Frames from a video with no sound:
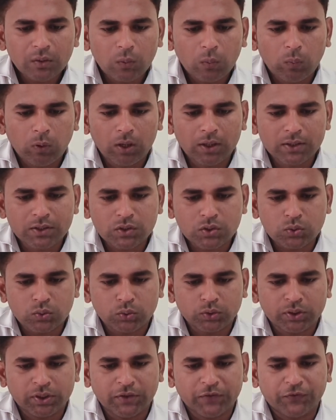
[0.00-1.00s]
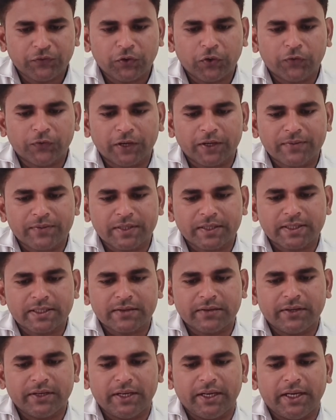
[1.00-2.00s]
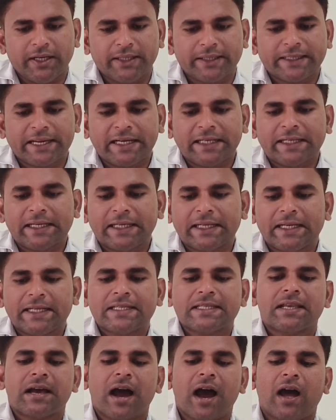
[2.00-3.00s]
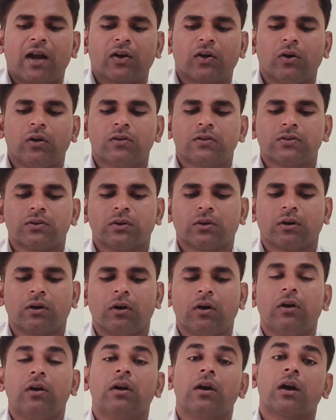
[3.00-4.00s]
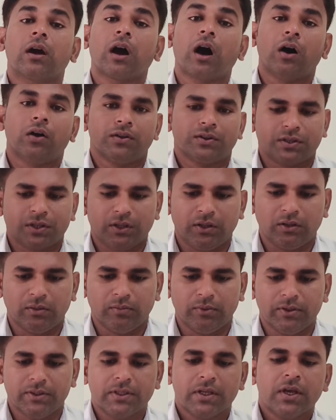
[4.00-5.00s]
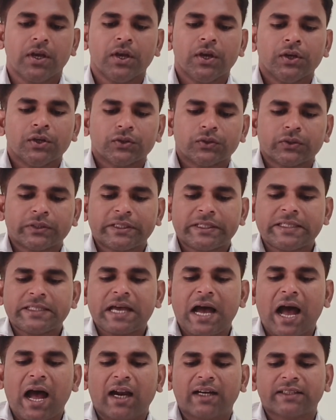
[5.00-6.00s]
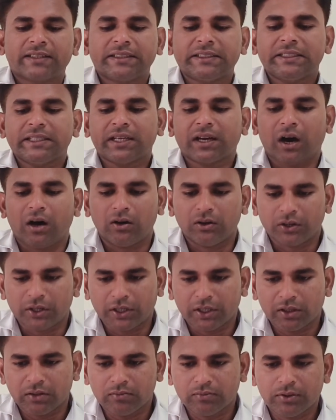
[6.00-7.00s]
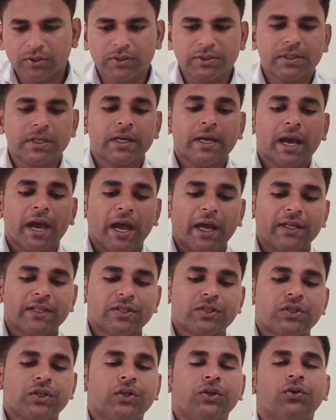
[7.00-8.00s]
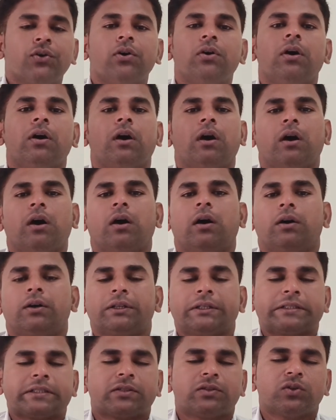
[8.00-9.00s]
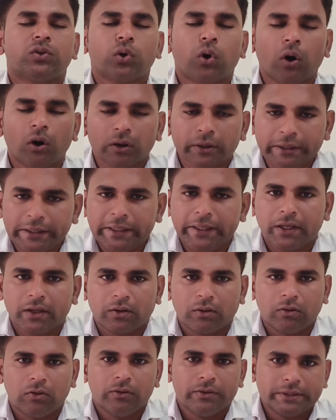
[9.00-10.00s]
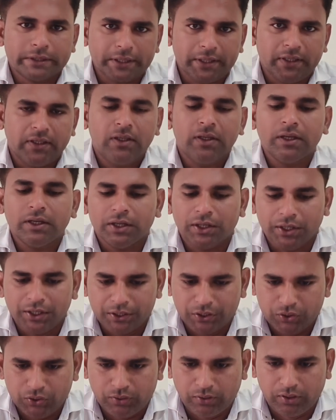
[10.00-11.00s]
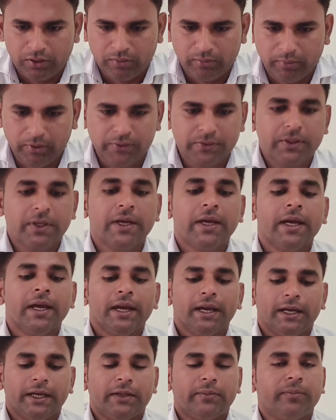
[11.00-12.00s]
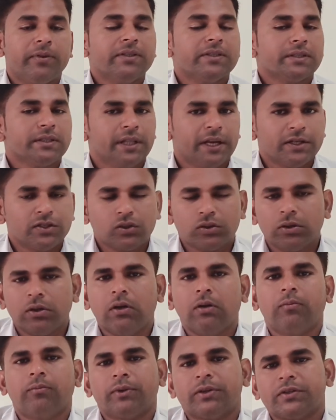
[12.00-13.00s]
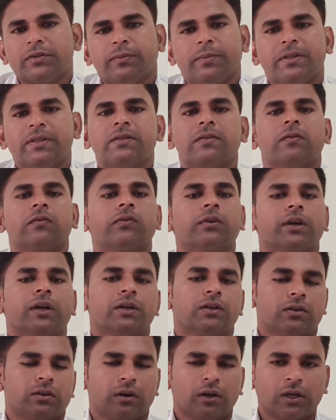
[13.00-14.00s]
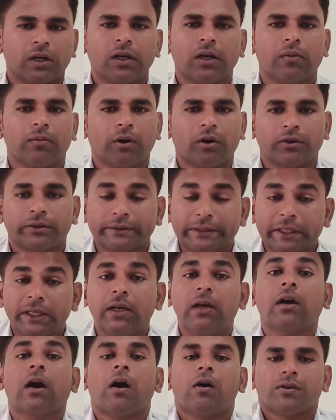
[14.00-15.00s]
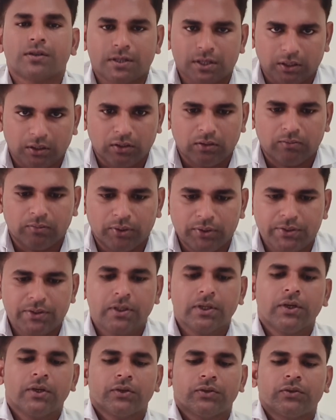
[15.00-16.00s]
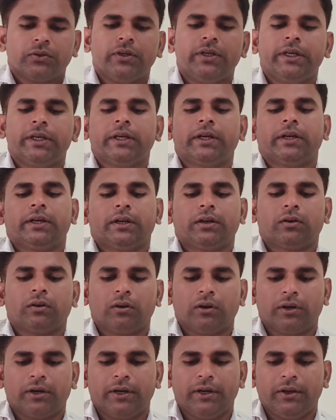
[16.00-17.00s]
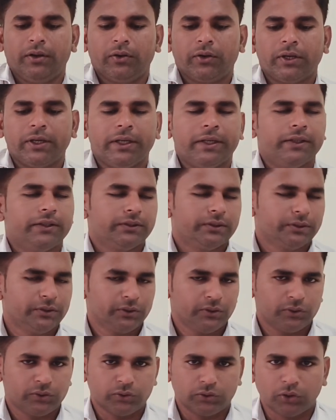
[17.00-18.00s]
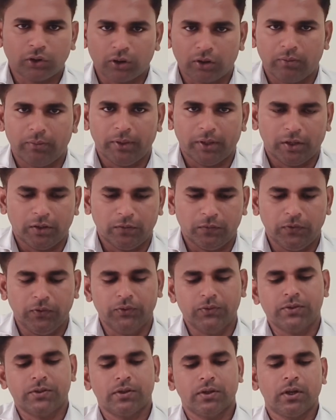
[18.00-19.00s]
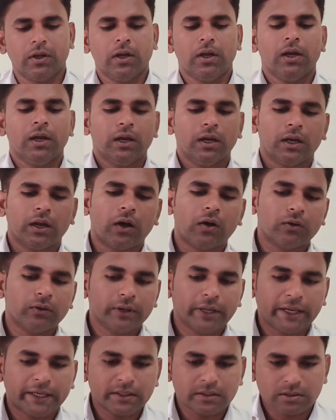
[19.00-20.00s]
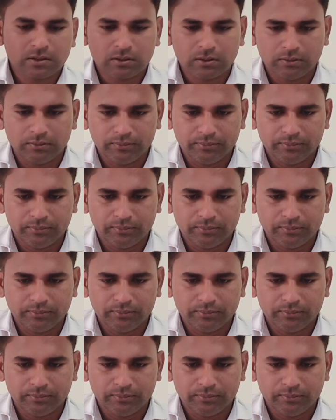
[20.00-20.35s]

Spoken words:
1, 2, 3, 4, 5, 6, 7, 8 that is are also called counting numbers. So these are the counting numbers, and 0 is not included in natural numbers. It means natural numbers means we are talking about the counting numbers. So here written already. Okay, so don't be confused. Now next,